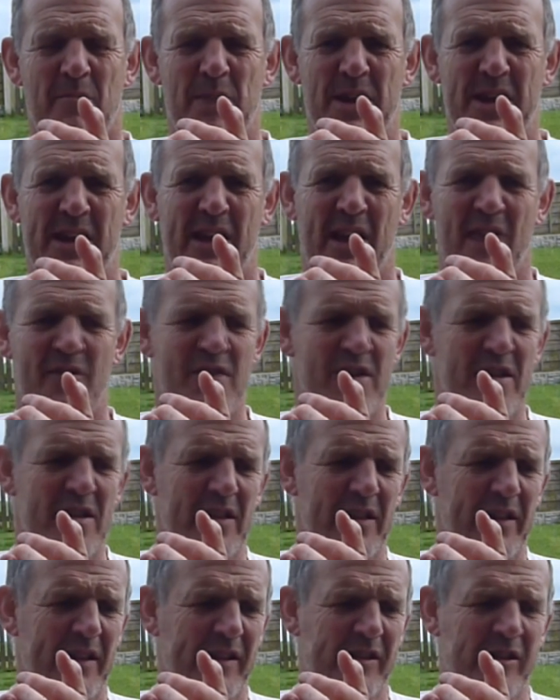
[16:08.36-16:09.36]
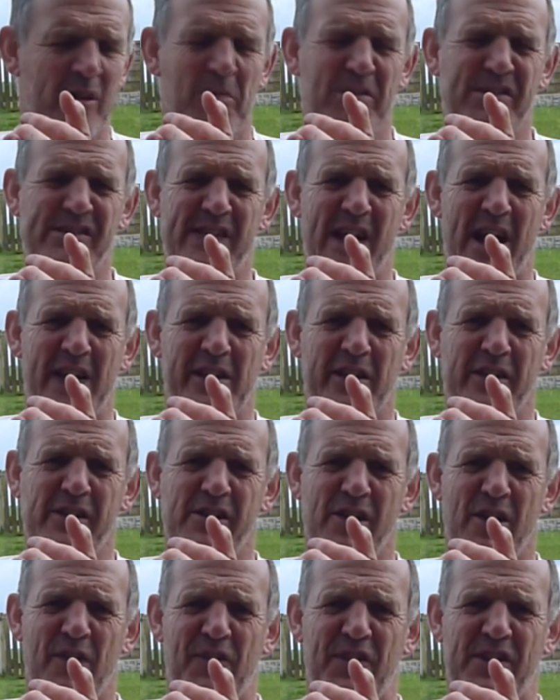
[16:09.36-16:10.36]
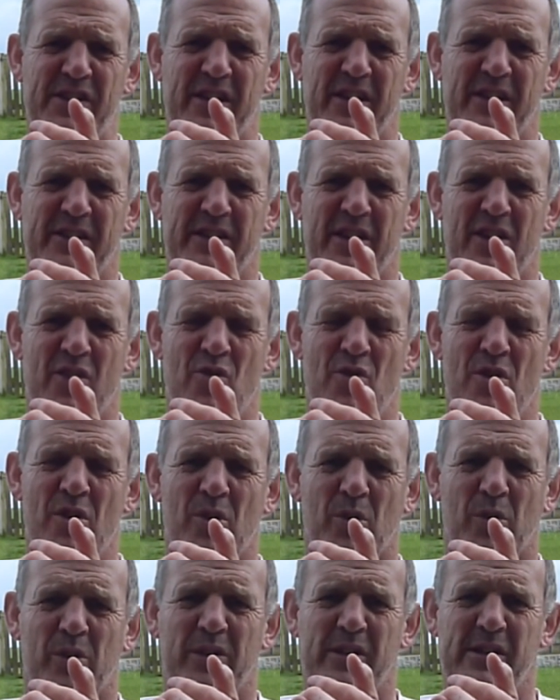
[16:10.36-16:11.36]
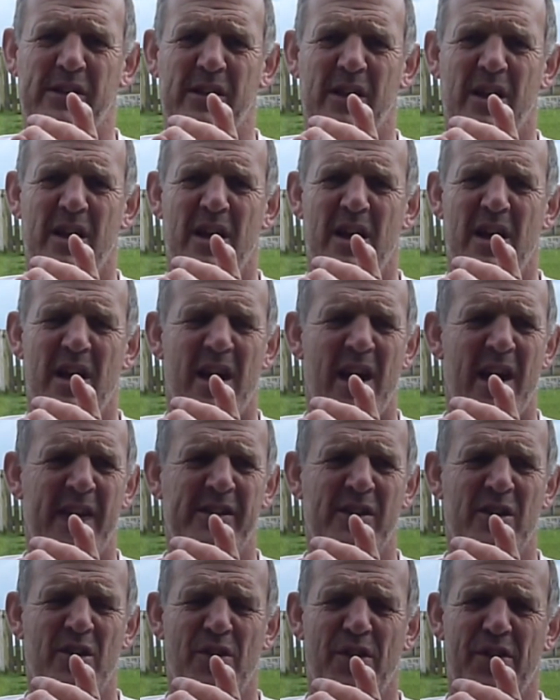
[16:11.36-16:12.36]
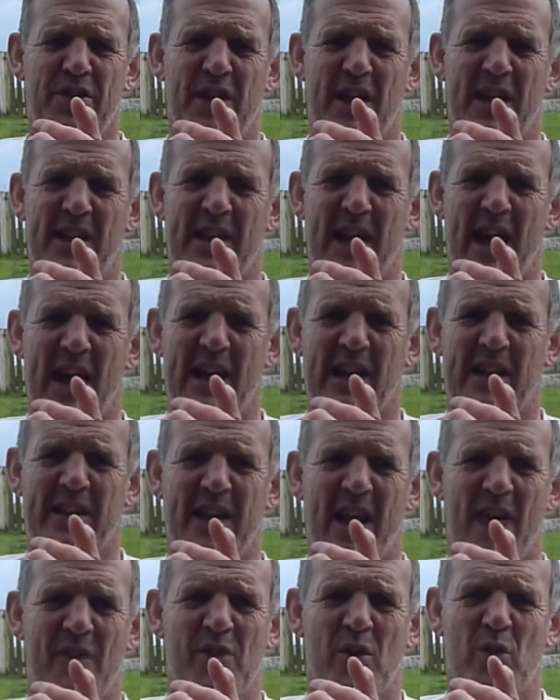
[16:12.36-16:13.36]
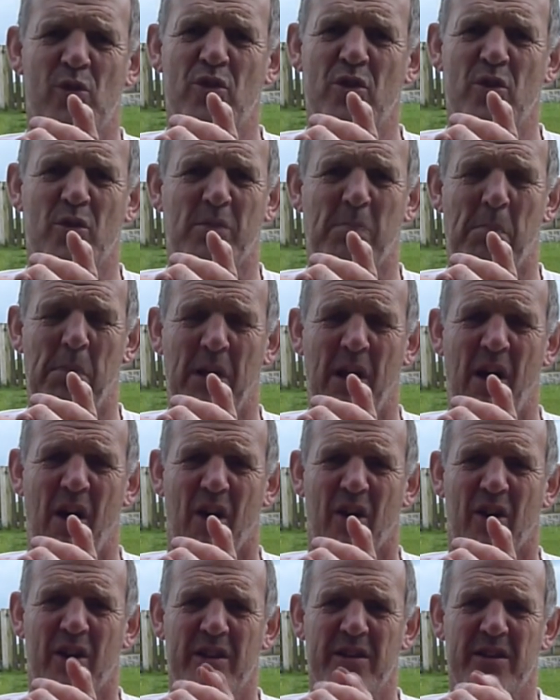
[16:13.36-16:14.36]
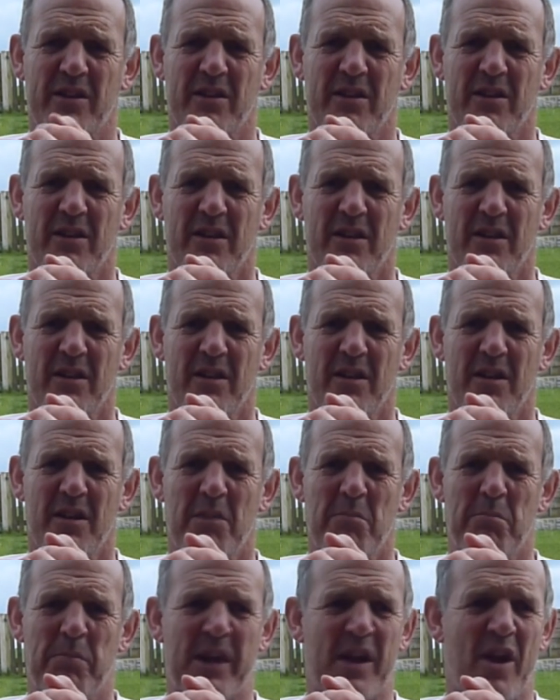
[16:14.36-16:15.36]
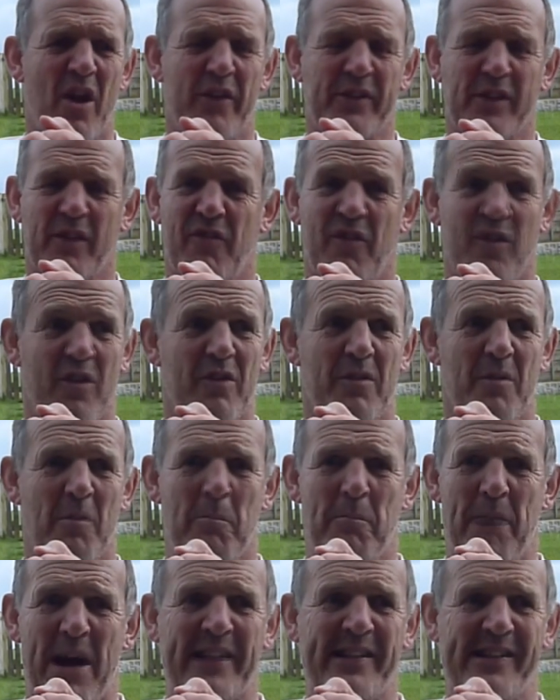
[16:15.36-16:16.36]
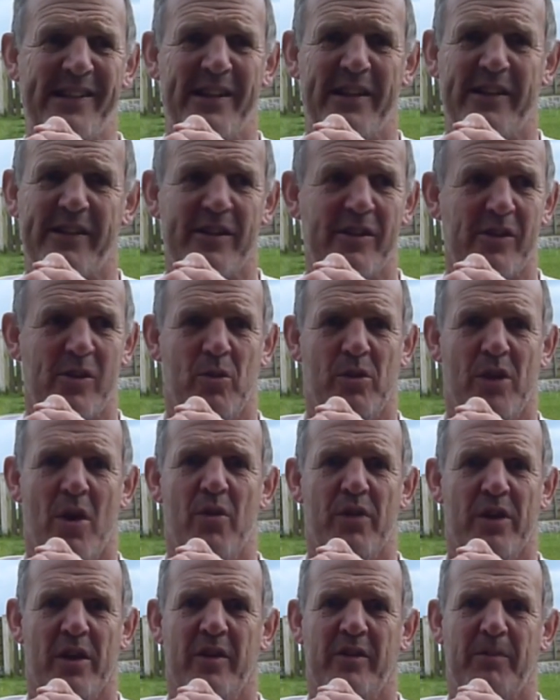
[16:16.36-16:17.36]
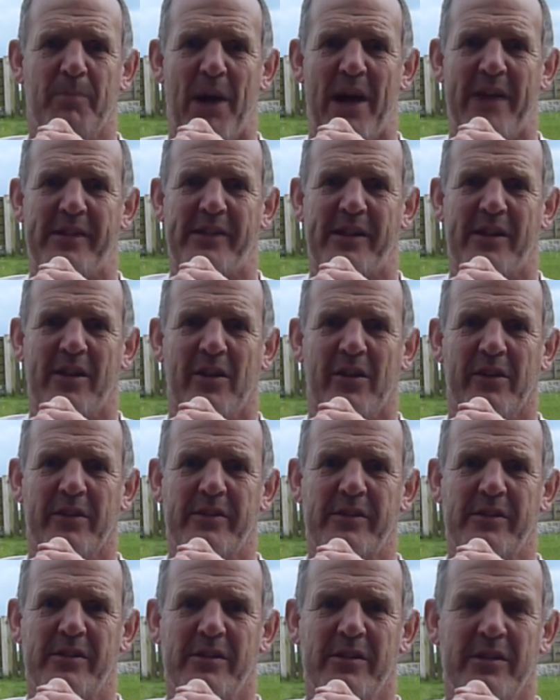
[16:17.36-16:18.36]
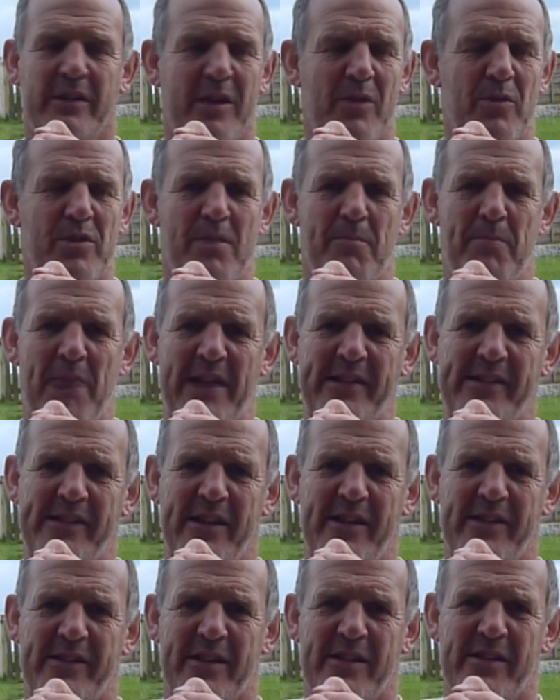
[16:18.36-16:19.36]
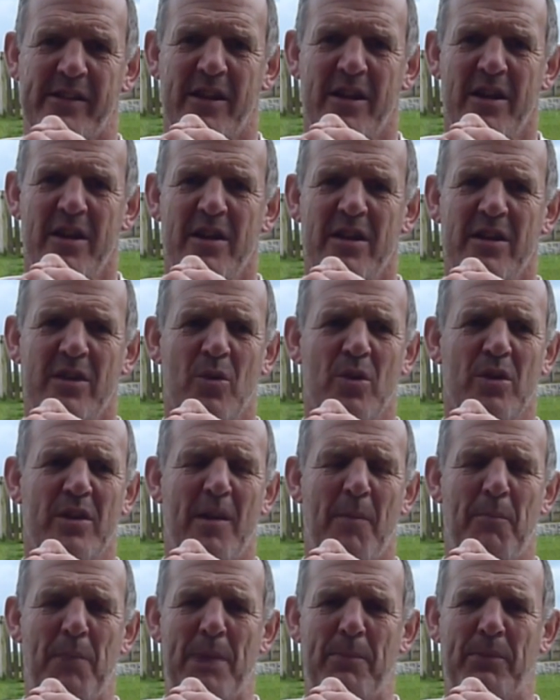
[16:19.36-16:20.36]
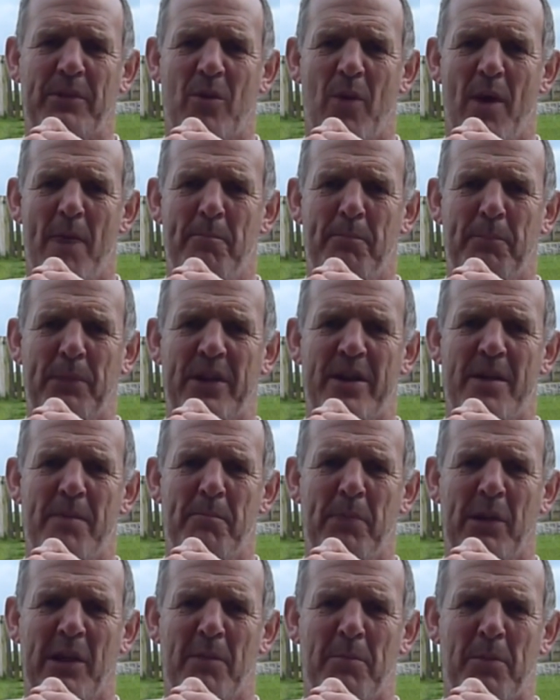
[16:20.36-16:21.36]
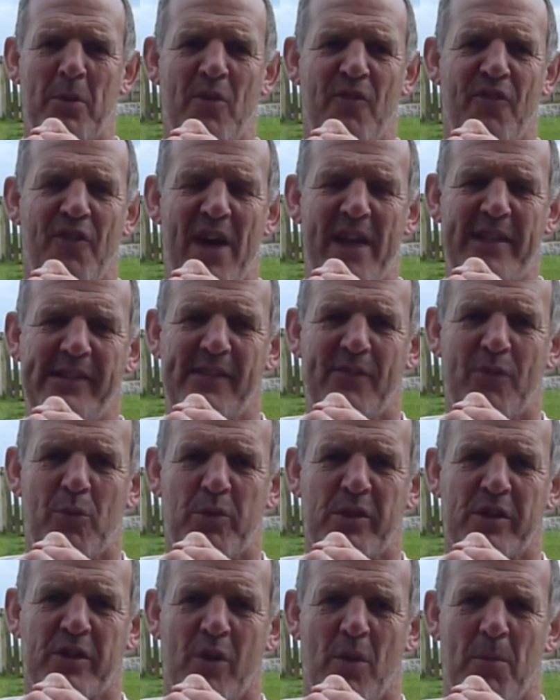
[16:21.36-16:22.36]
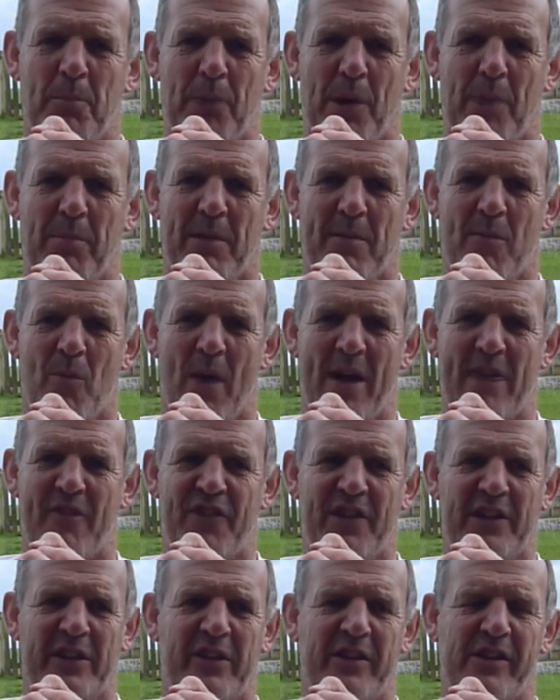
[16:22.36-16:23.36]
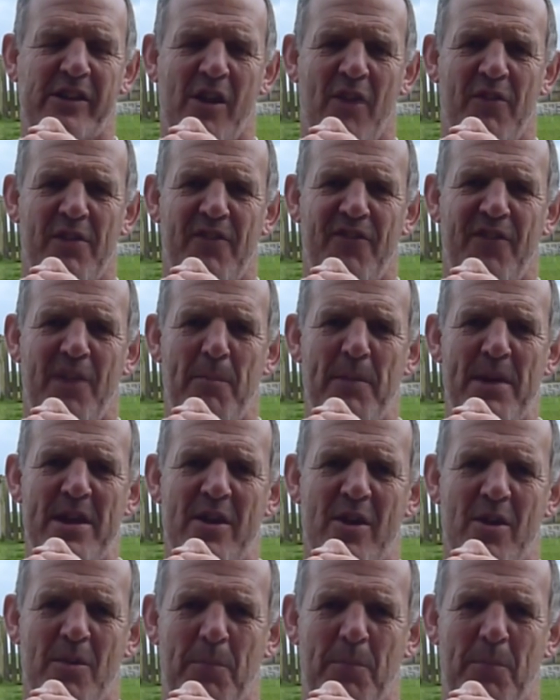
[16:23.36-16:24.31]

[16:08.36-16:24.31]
being given substandard surfaces and routes, it's another thing entirely to have those routes blocked because of bad citizens who don't use bicycles. Deal with the bad citizens. You wouldn't tell people to wear bloody bulletproof vests. If there was a gun problem in Wakefield, you'd solve the flipping gun